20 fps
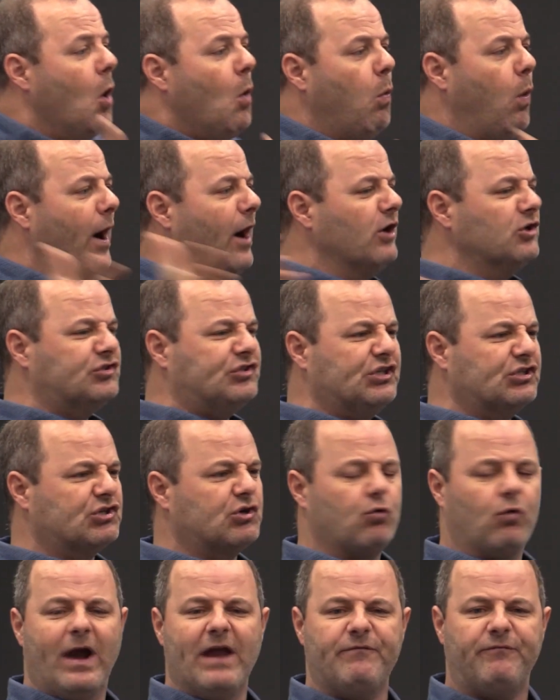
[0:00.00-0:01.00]
where's this
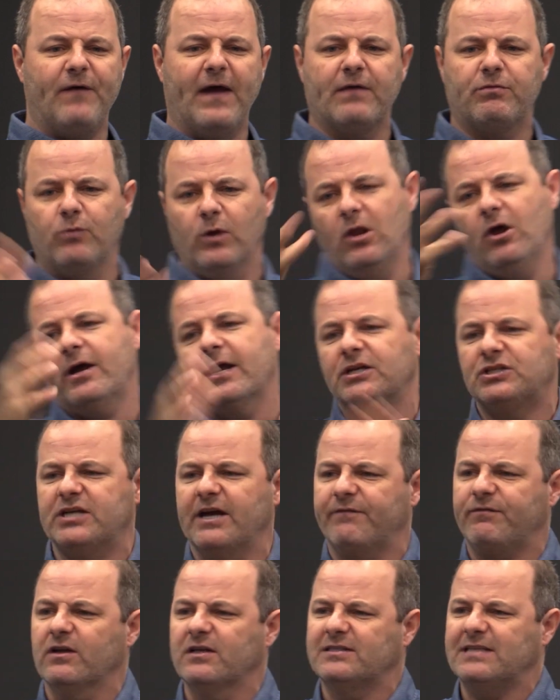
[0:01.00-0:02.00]
great faith? We look at
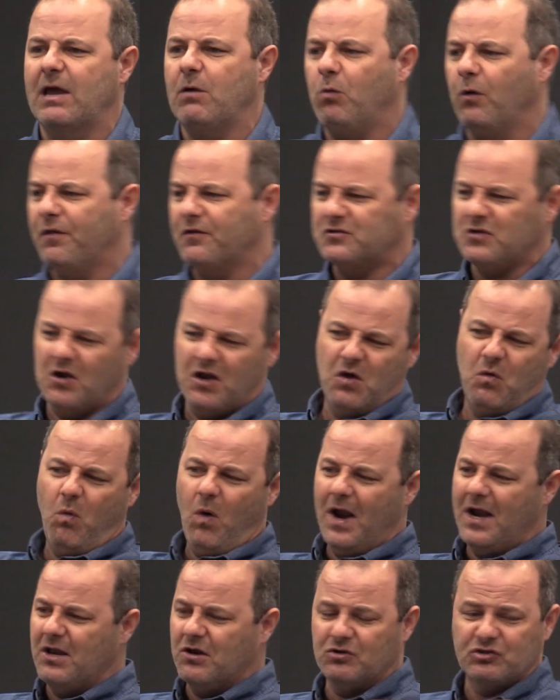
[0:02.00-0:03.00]
Jephthah and say, well, there's only
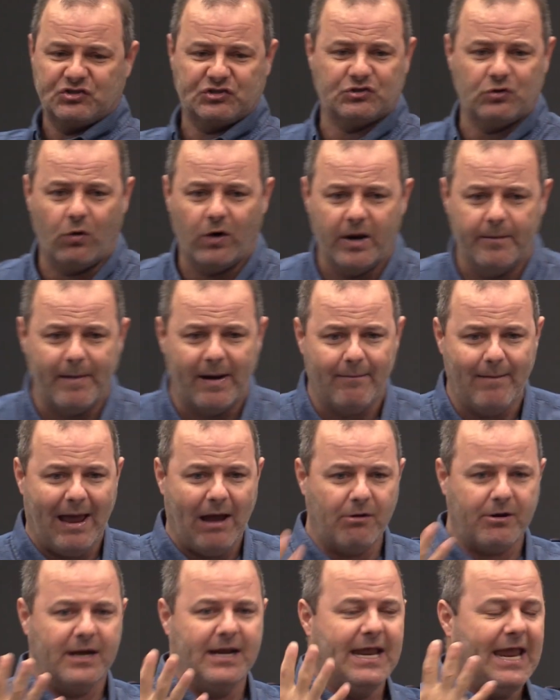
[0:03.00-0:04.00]
one little story about him.
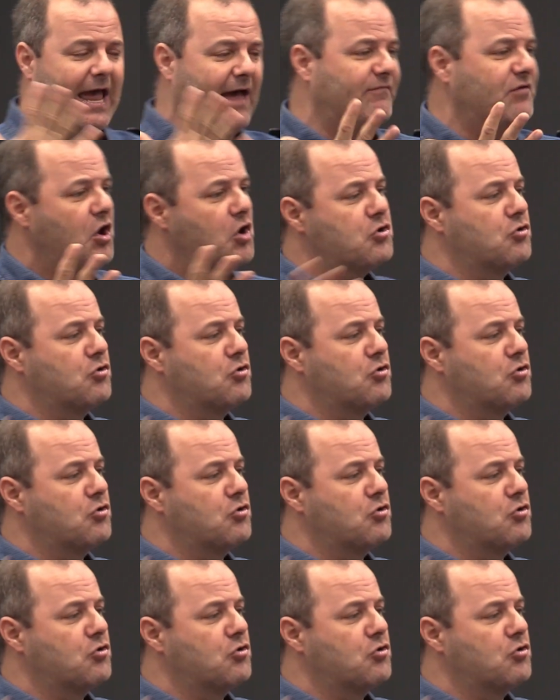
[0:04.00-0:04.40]
How can he have